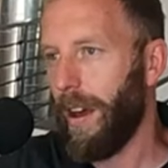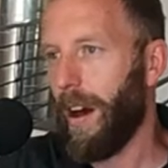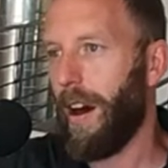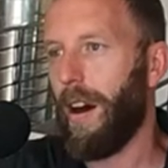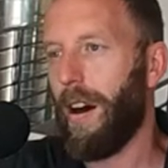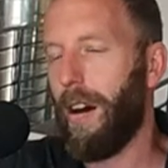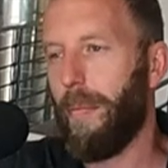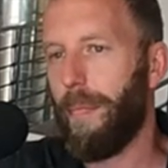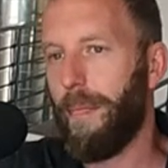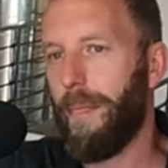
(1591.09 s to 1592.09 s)

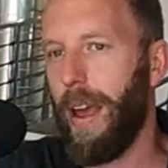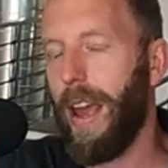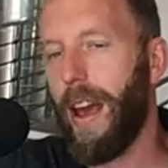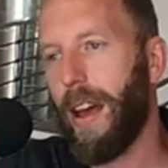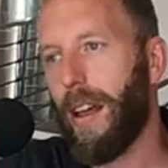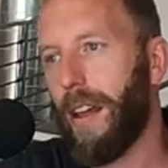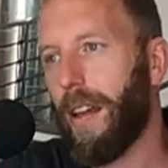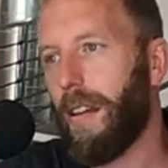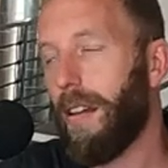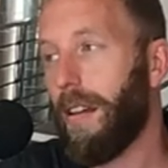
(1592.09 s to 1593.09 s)

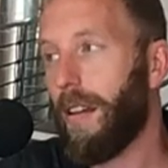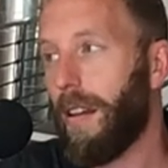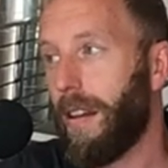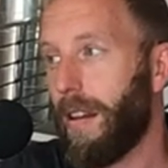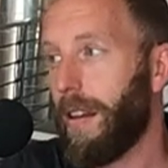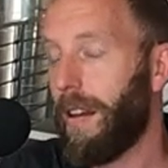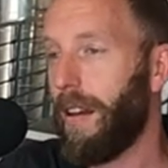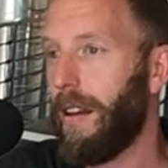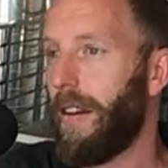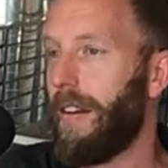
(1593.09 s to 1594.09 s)

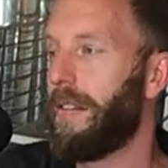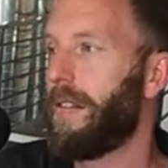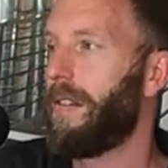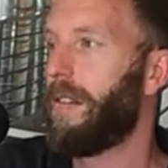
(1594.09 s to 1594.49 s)
This person isn't speaking.